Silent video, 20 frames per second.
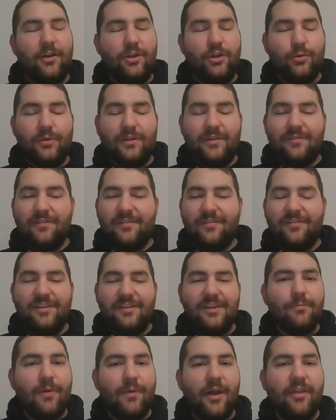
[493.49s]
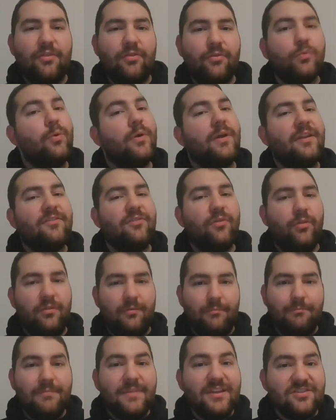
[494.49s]
You can see right through it. So the
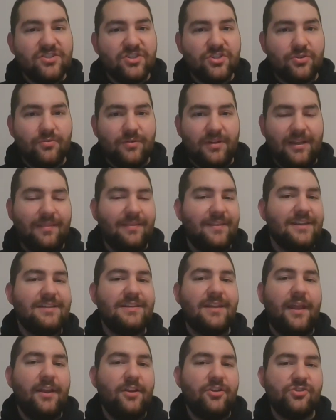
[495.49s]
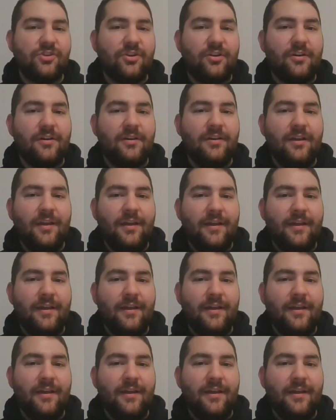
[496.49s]
mystery and the danger